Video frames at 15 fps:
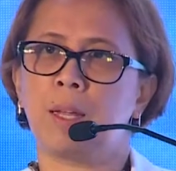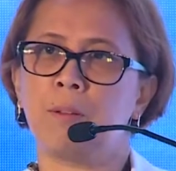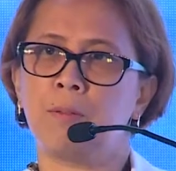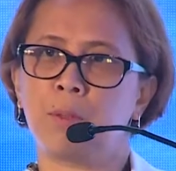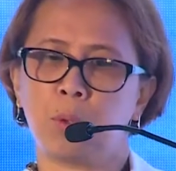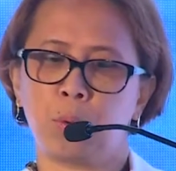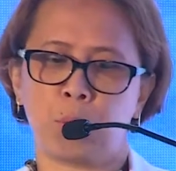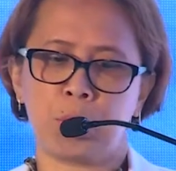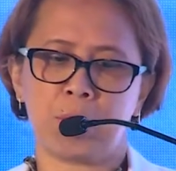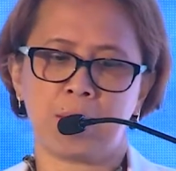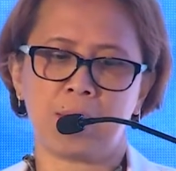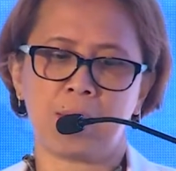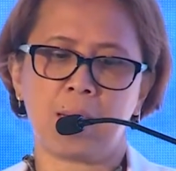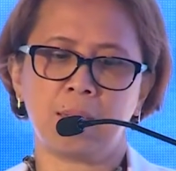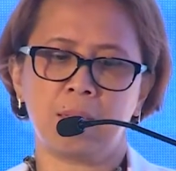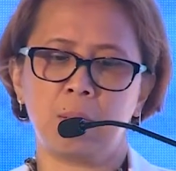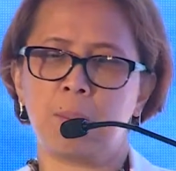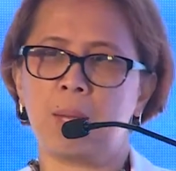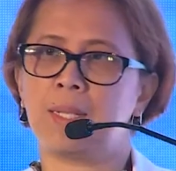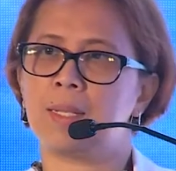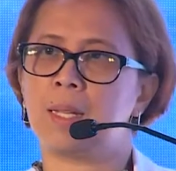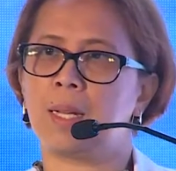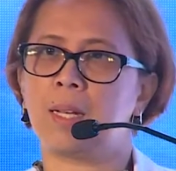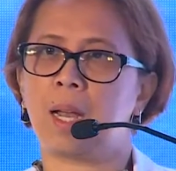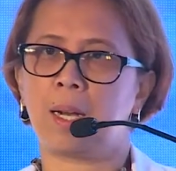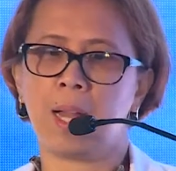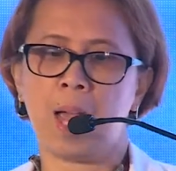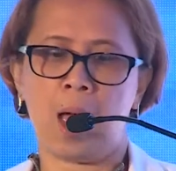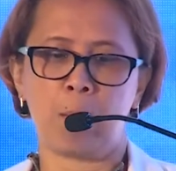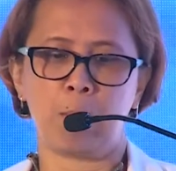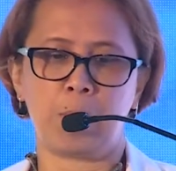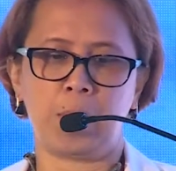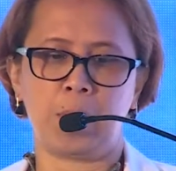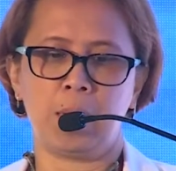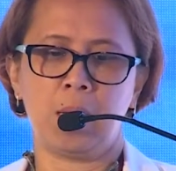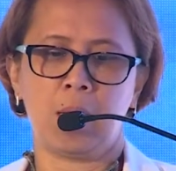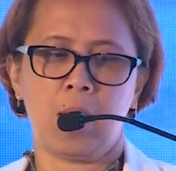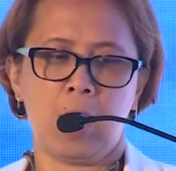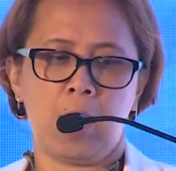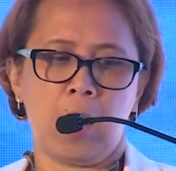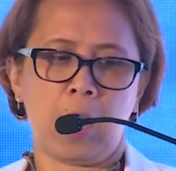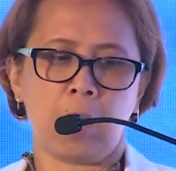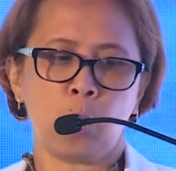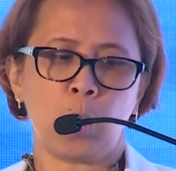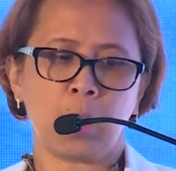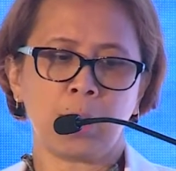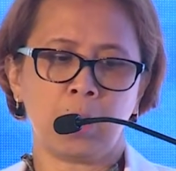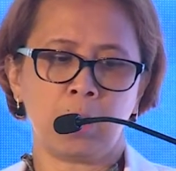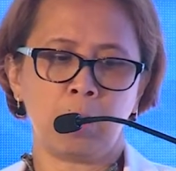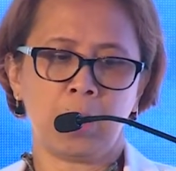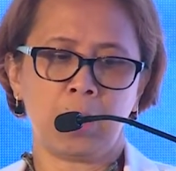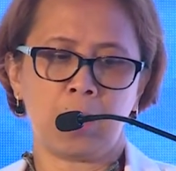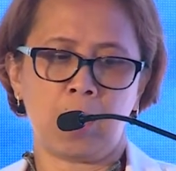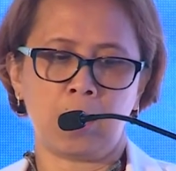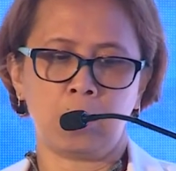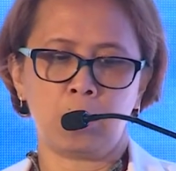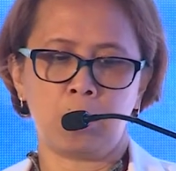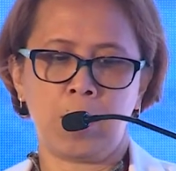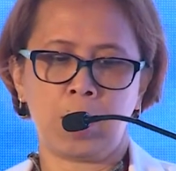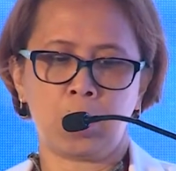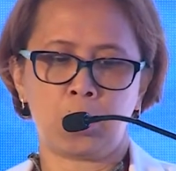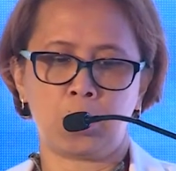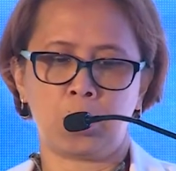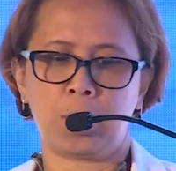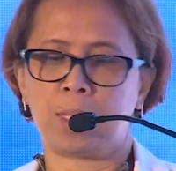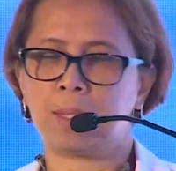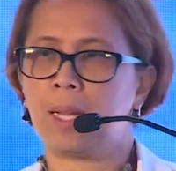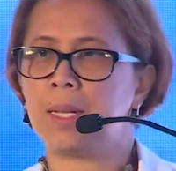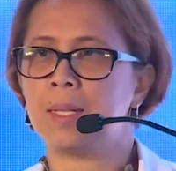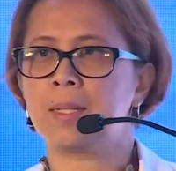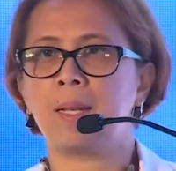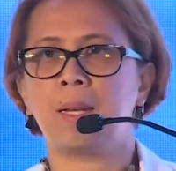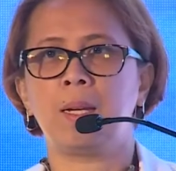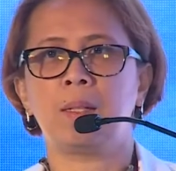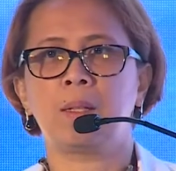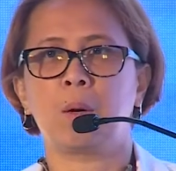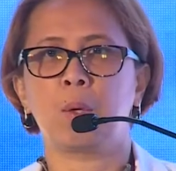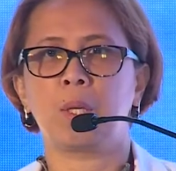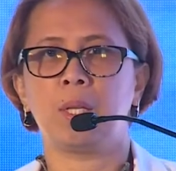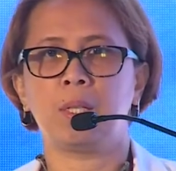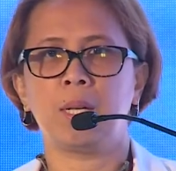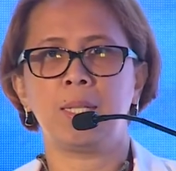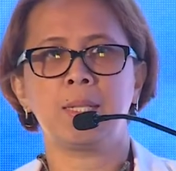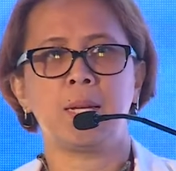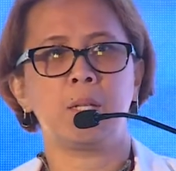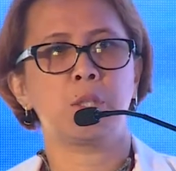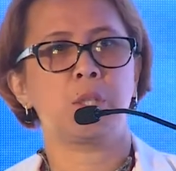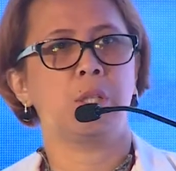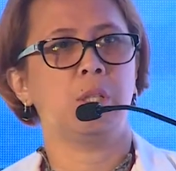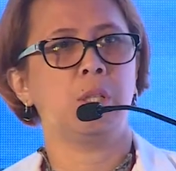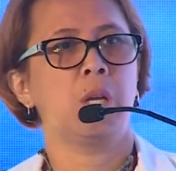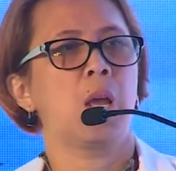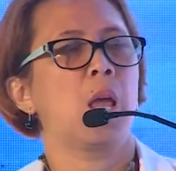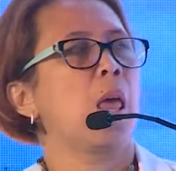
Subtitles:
if the nurses at the bedside are happy and what can be done to make sure that they stay in the organization.